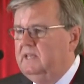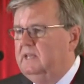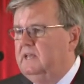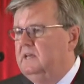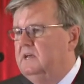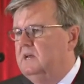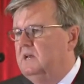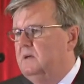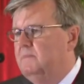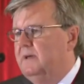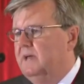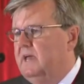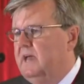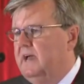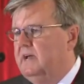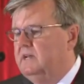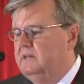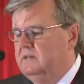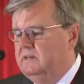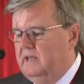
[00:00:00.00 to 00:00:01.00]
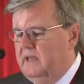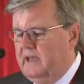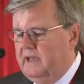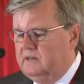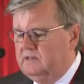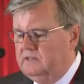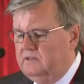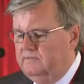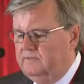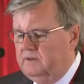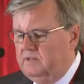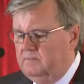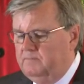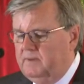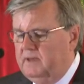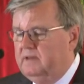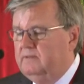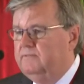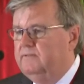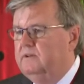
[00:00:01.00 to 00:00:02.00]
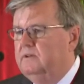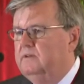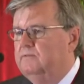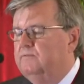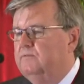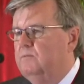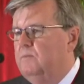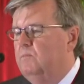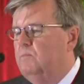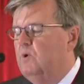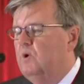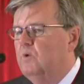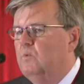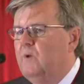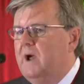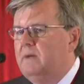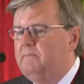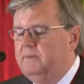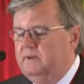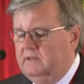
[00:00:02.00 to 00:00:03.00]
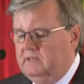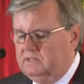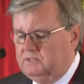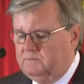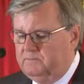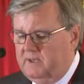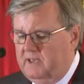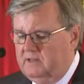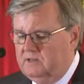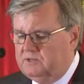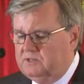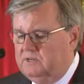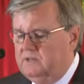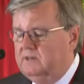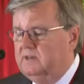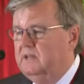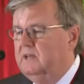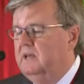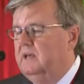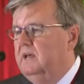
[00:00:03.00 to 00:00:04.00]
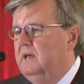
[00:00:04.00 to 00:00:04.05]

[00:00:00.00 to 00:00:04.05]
economic activity benefited from a more rapid expansion